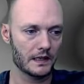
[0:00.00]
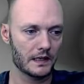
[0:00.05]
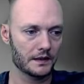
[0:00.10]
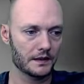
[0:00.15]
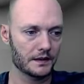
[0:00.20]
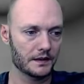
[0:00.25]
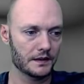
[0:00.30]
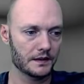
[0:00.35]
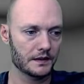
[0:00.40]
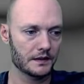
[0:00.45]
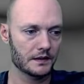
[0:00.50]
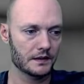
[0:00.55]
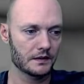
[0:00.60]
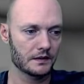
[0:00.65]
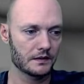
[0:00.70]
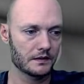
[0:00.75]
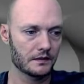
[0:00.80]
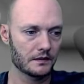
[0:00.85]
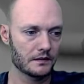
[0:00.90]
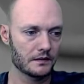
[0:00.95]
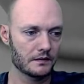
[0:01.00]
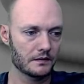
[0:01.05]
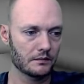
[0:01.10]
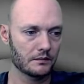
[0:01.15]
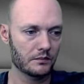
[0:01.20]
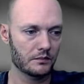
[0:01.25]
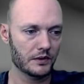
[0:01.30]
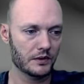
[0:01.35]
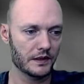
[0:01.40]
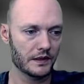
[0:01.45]
is
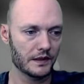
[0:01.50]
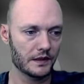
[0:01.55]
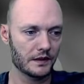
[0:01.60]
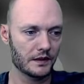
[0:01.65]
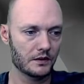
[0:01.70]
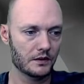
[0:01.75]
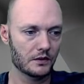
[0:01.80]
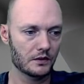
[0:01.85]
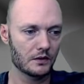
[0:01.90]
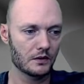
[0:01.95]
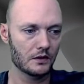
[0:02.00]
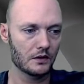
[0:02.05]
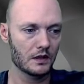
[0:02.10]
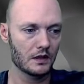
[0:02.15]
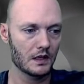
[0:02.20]
pretty cool.